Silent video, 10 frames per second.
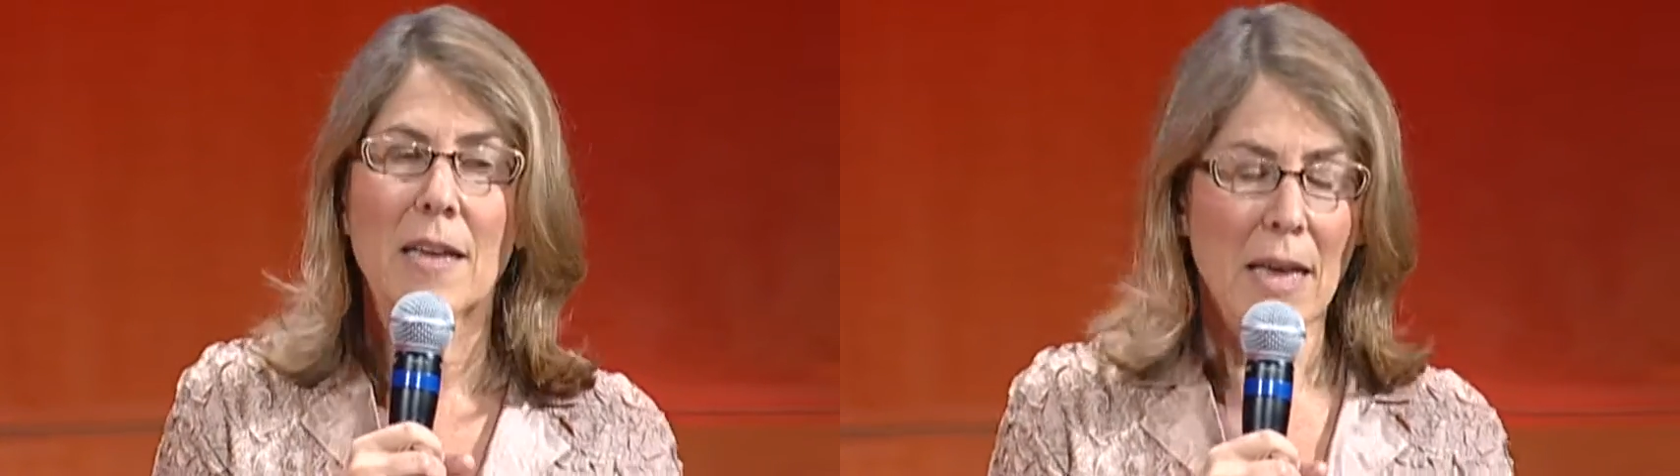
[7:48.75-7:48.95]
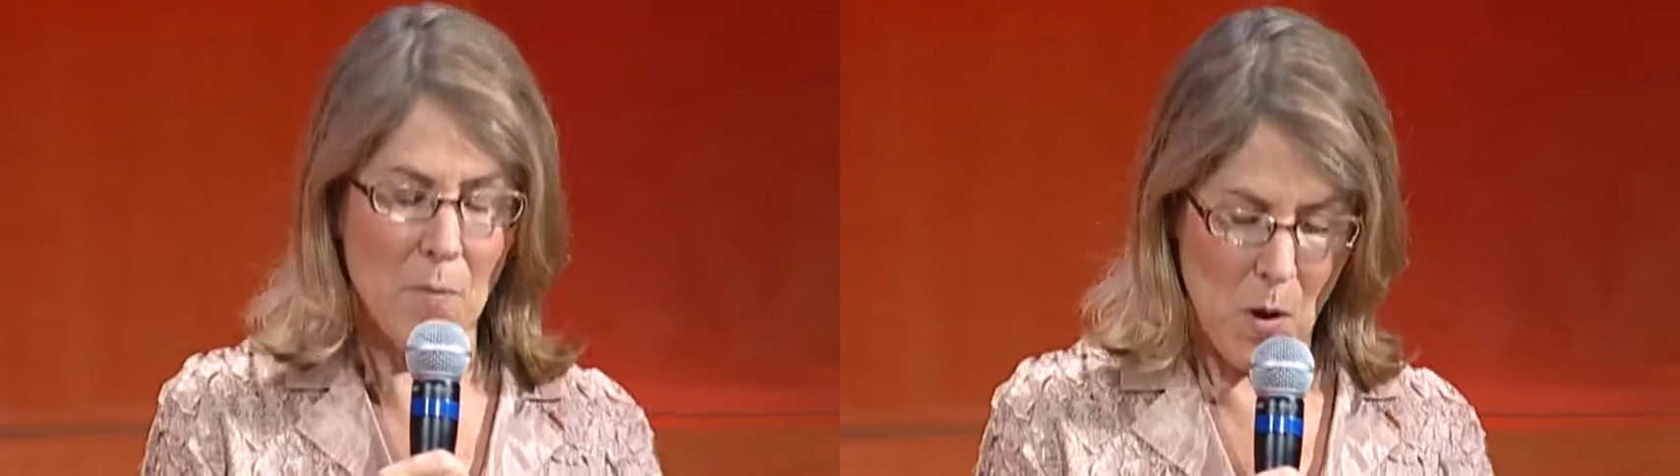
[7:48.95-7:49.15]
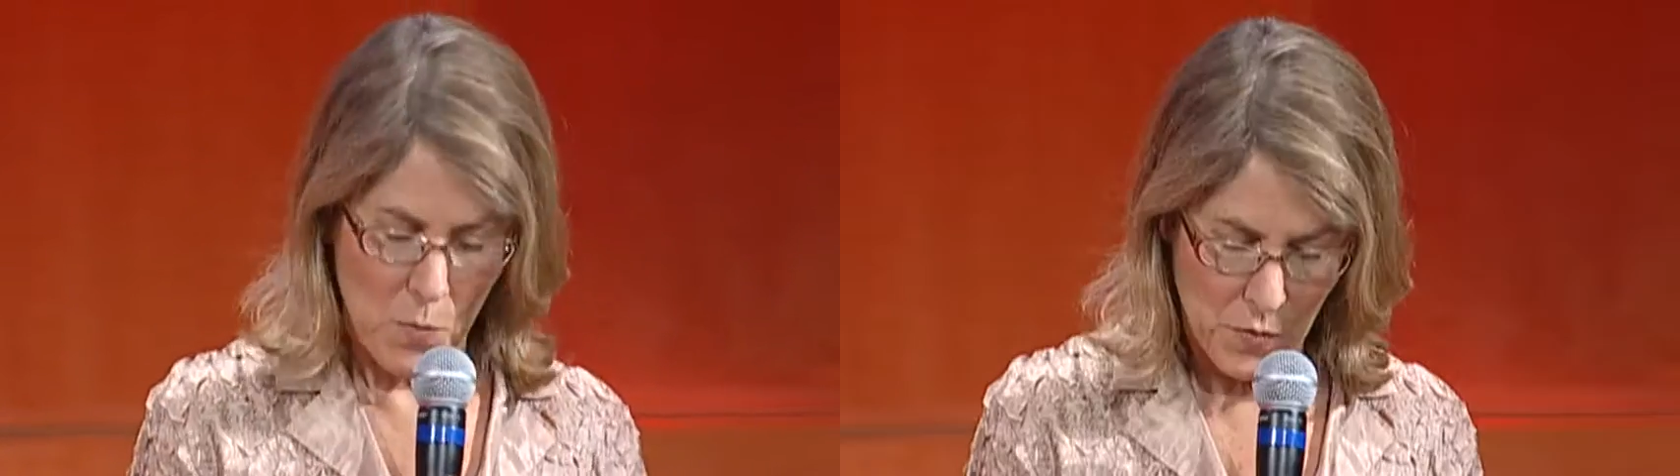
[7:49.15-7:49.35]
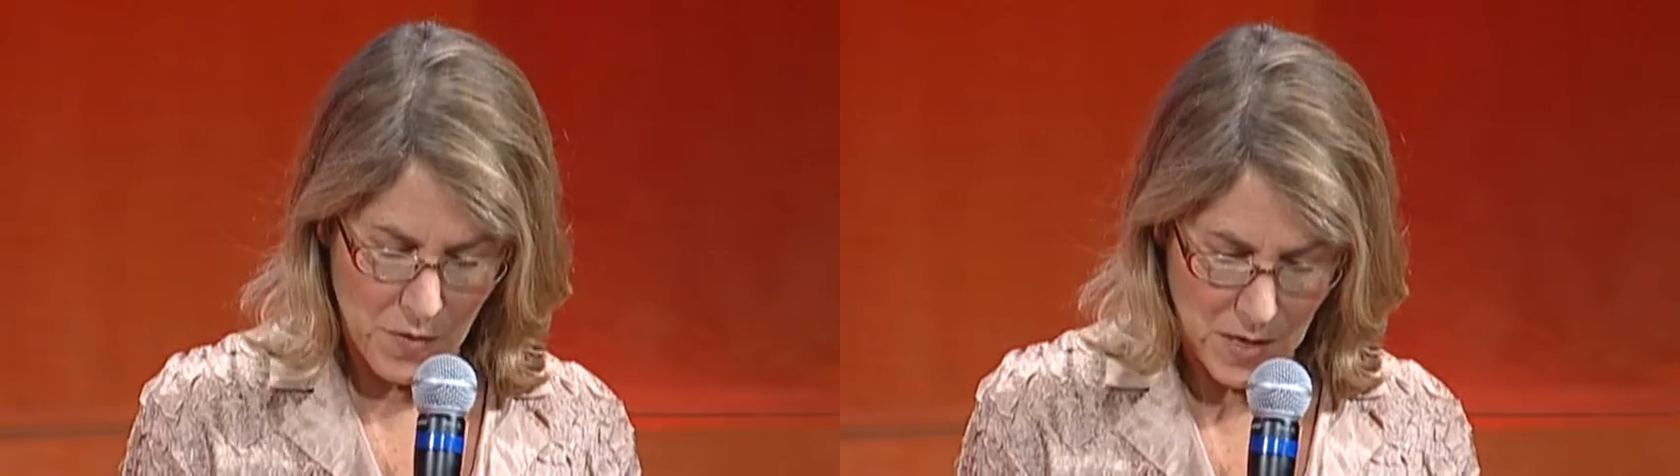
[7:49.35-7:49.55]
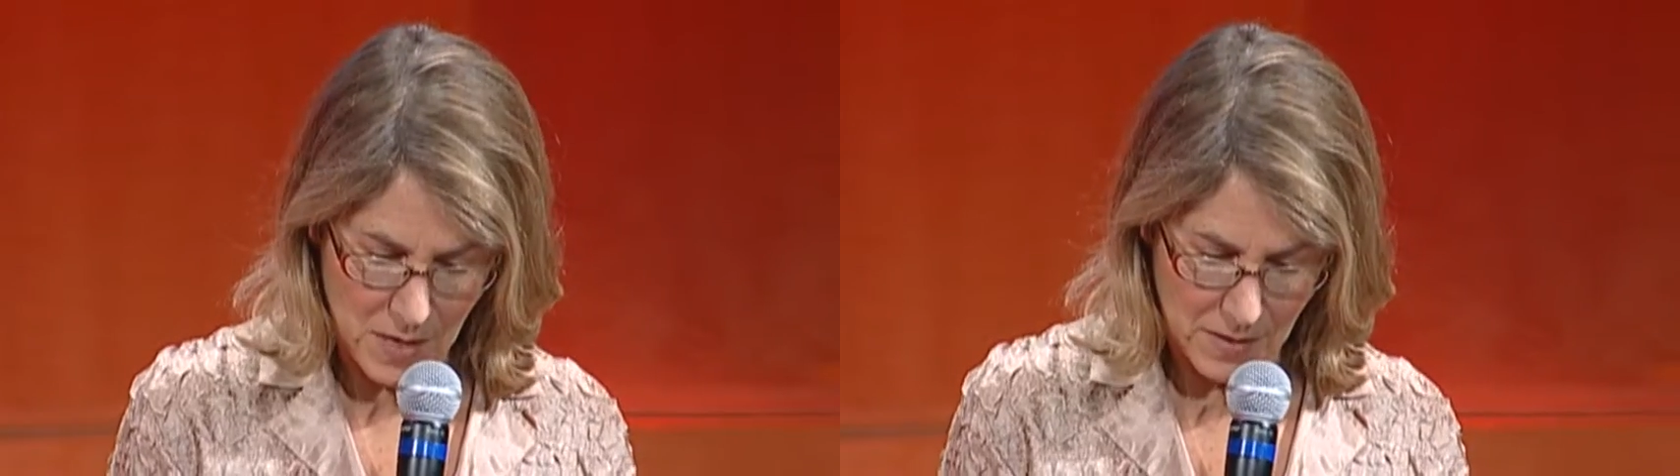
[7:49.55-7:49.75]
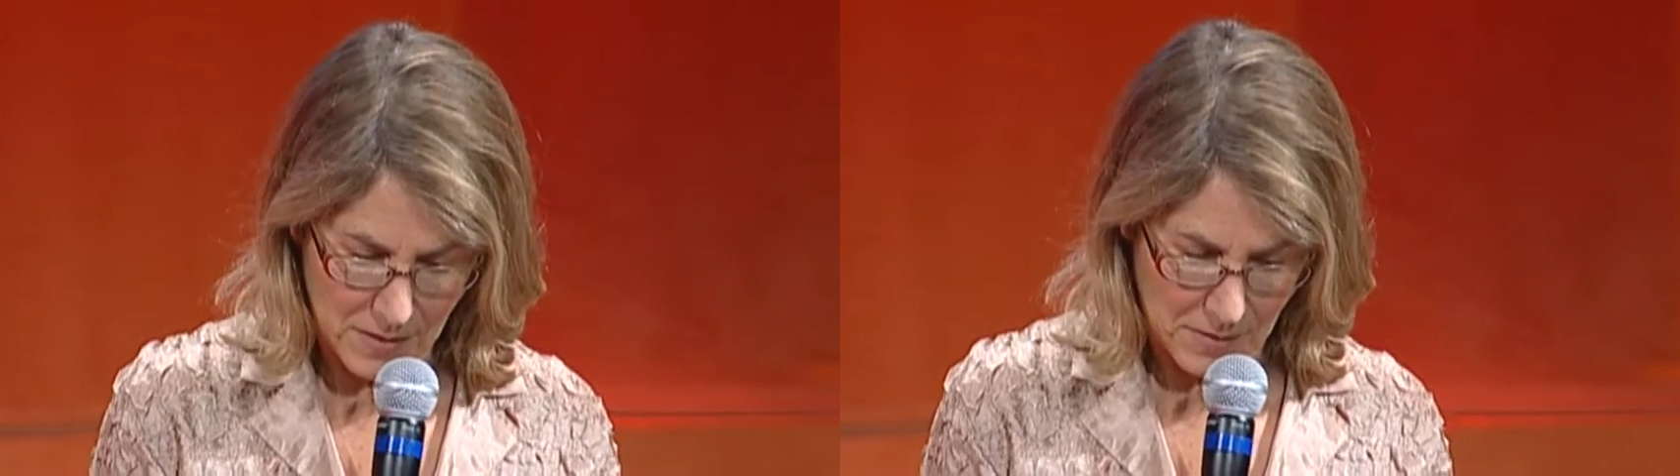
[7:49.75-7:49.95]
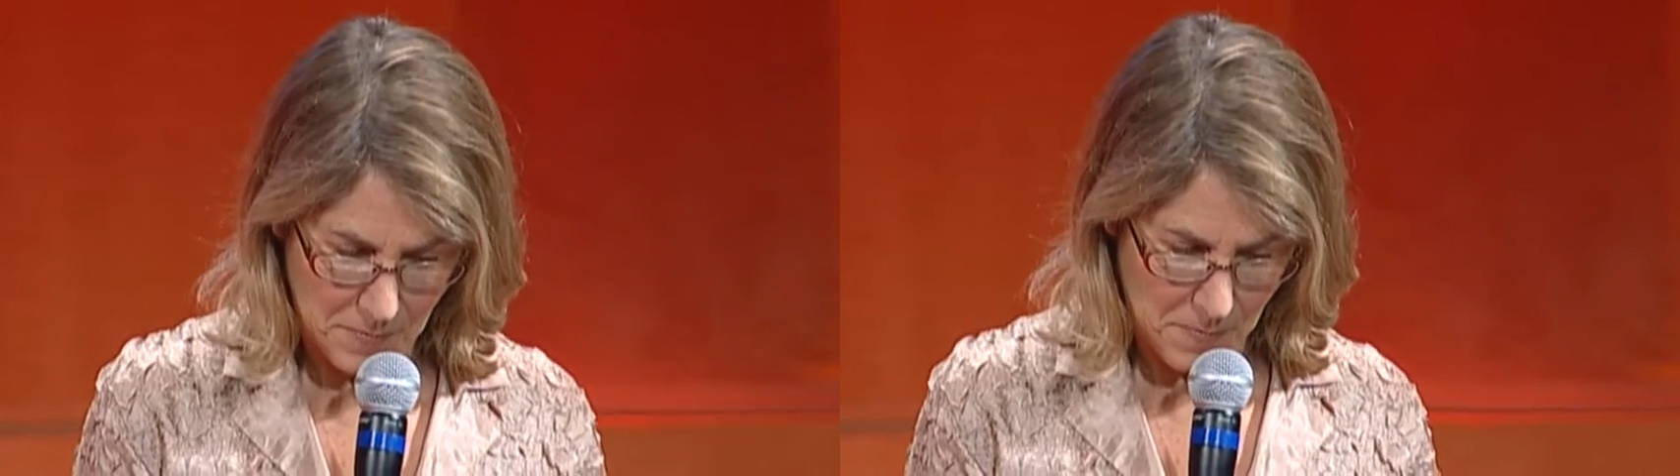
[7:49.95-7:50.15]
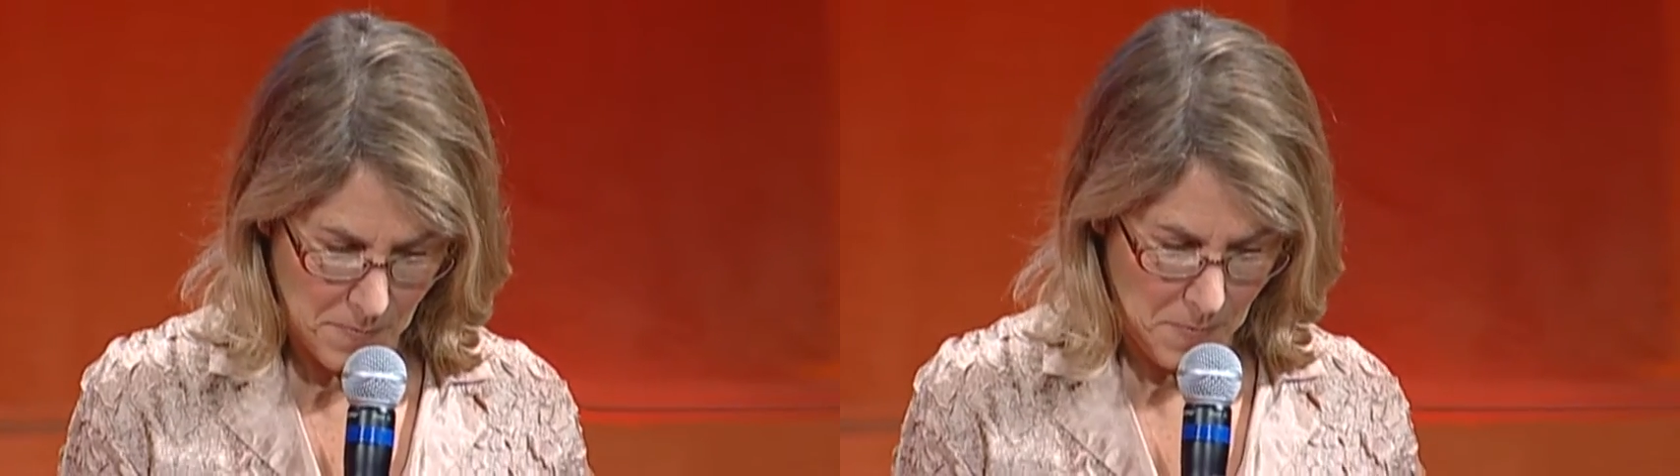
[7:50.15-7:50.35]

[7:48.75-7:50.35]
came up with these.